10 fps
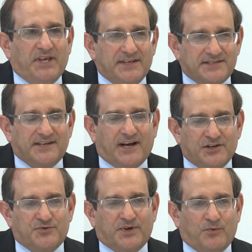is the
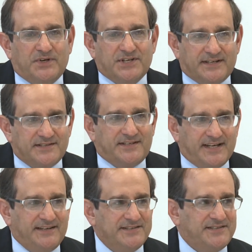country which has the
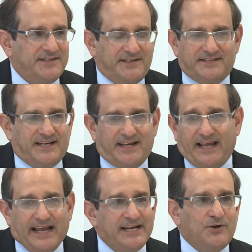tendency to take
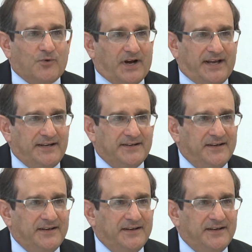any right